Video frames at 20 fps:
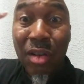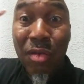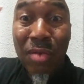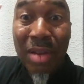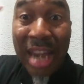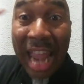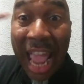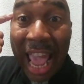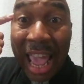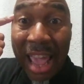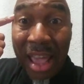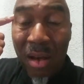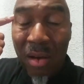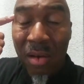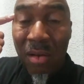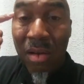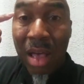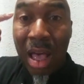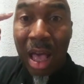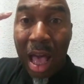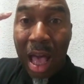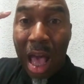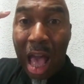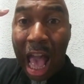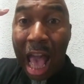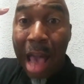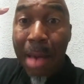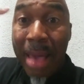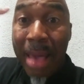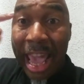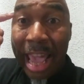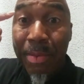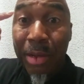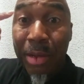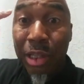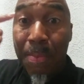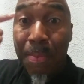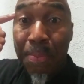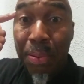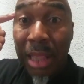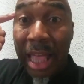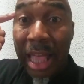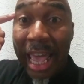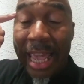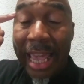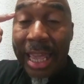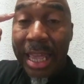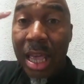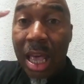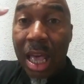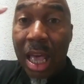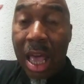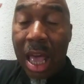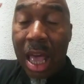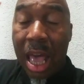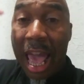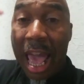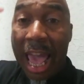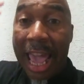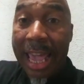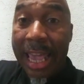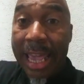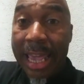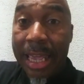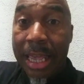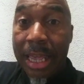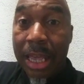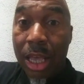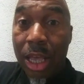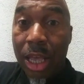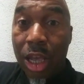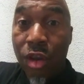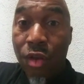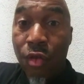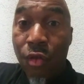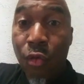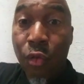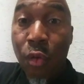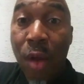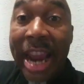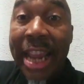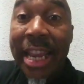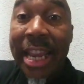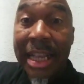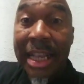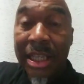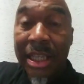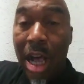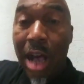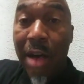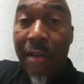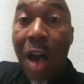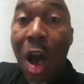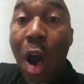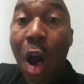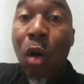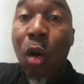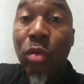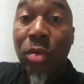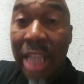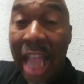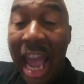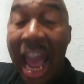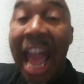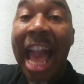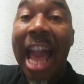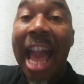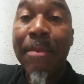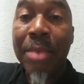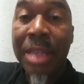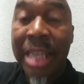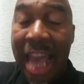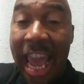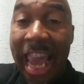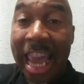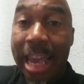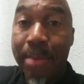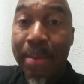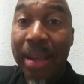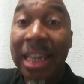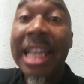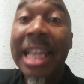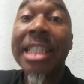So now I'm able to play a greatest of all time game.